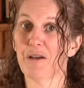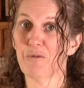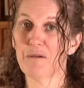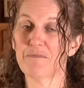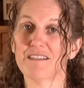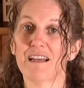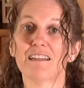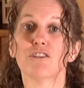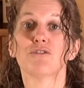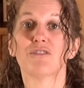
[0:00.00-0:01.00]
my
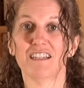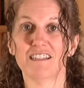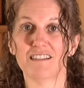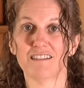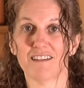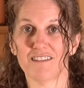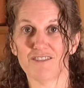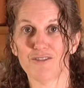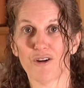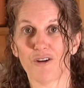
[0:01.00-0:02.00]
website,
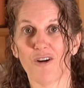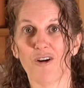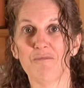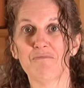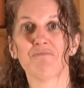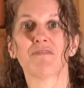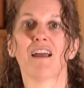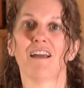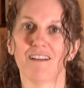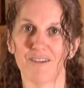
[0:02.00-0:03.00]
trinityskitchen.com,
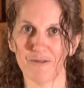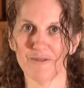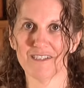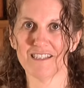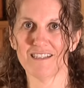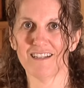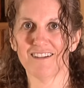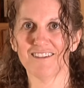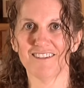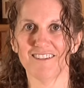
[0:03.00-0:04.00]
and I look forward to
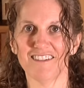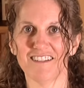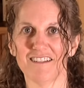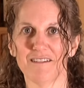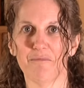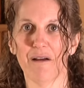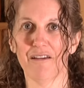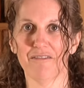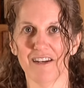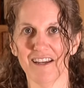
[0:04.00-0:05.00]
seeing you soon. Bye for